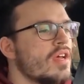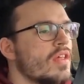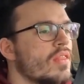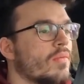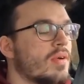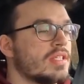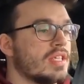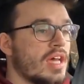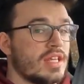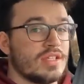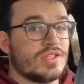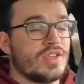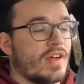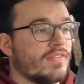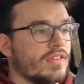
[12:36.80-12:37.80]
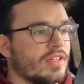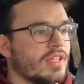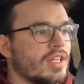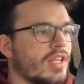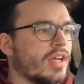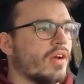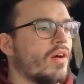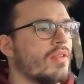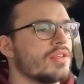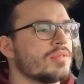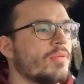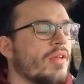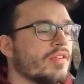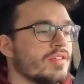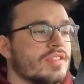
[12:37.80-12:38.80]
The 110 is definitely like on the
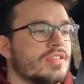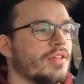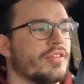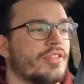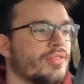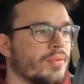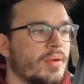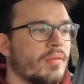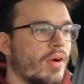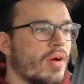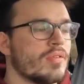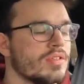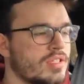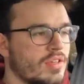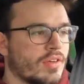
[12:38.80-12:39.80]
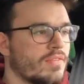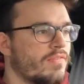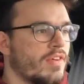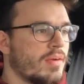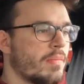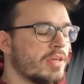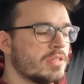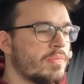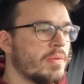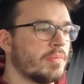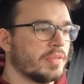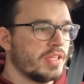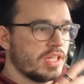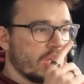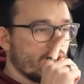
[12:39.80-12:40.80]
small end. Still a 3-row, still can fit a bunch of
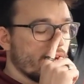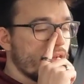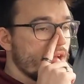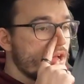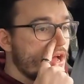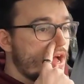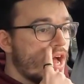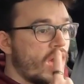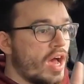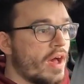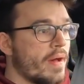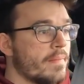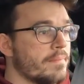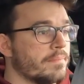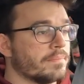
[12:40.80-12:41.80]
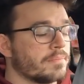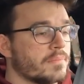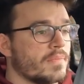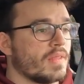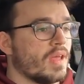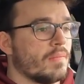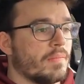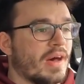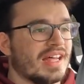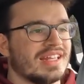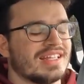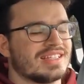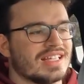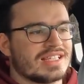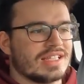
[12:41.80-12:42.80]
people in here. But
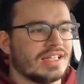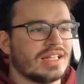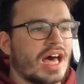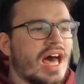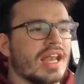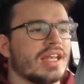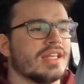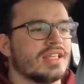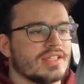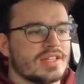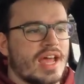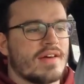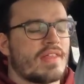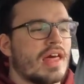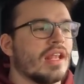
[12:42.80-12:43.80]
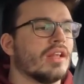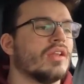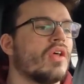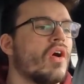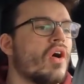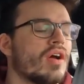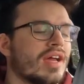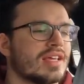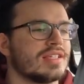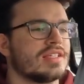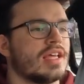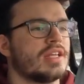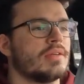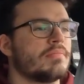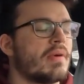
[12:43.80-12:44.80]
it's just not, it doesn't have that long
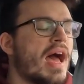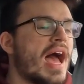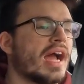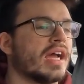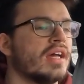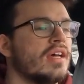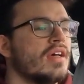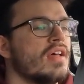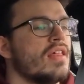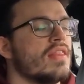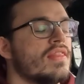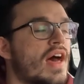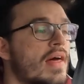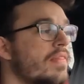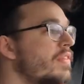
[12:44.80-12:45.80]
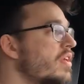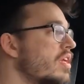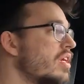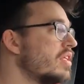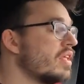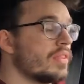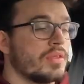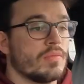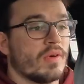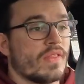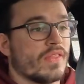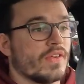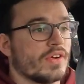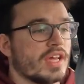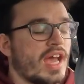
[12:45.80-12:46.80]
extended back that the
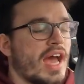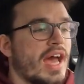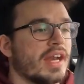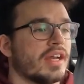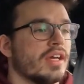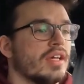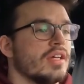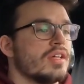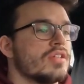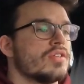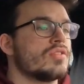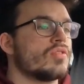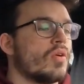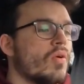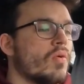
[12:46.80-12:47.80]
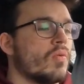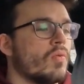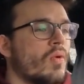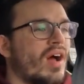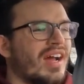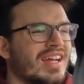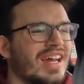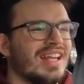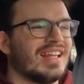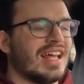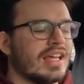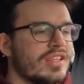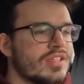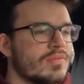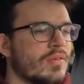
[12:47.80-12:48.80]
130 had. So I kind of
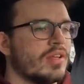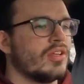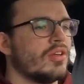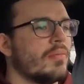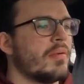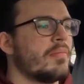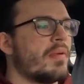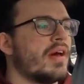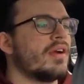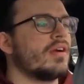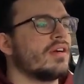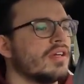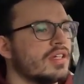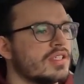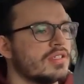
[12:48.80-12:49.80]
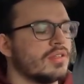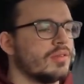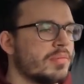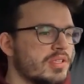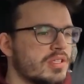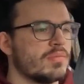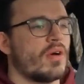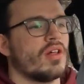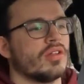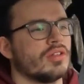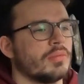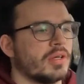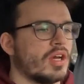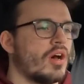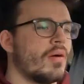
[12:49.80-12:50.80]
like this one a little bit better. It's a little bit smaller, a
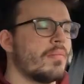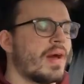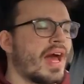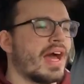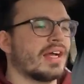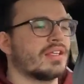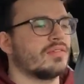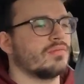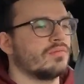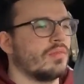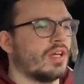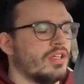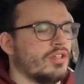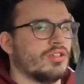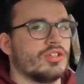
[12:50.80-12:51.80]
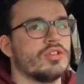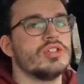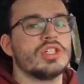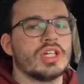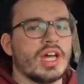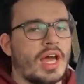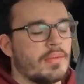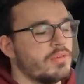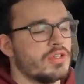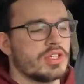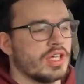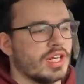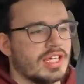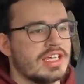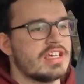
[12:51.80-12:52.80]
little bit compact. I'm usually
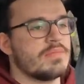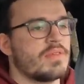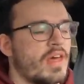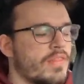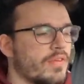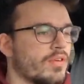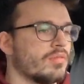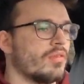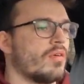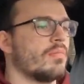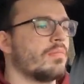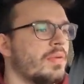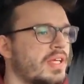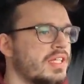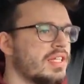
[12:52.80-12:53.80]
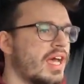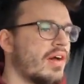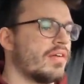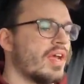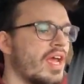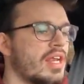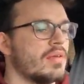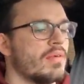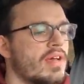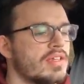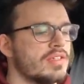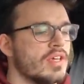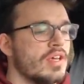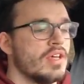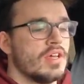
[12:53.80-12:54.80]
going to keep that 3rd row pinned down anyways.
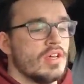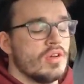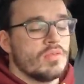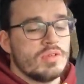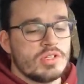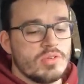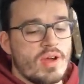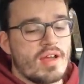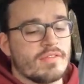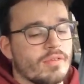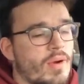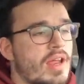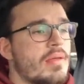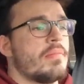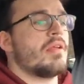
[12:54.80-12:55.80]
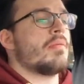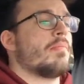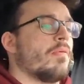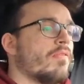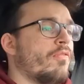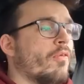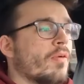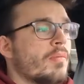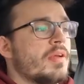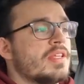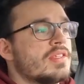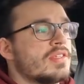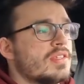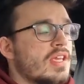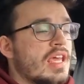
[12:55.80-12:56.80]
We do have quite a bit of
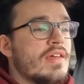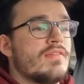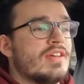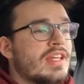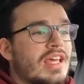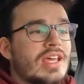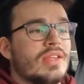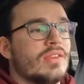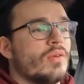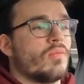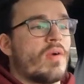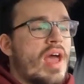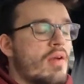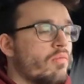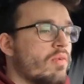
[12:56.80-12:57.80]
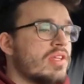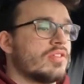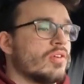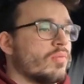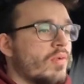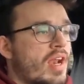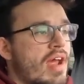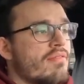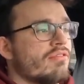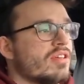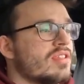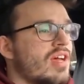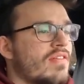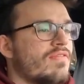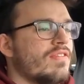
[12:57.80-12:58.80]
performance, even in the wet winter, whatever.
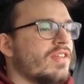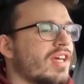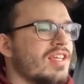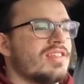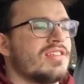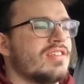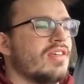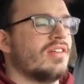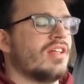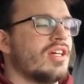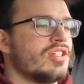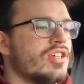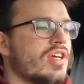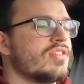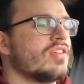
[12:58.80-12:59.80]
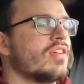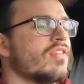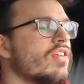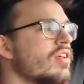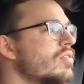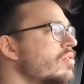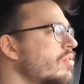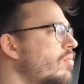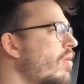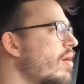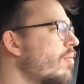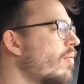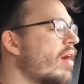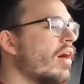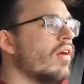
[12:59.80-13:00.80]
I feel like it's still adjusting things quite
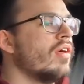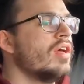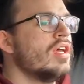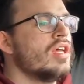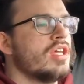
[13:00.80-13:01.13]
well.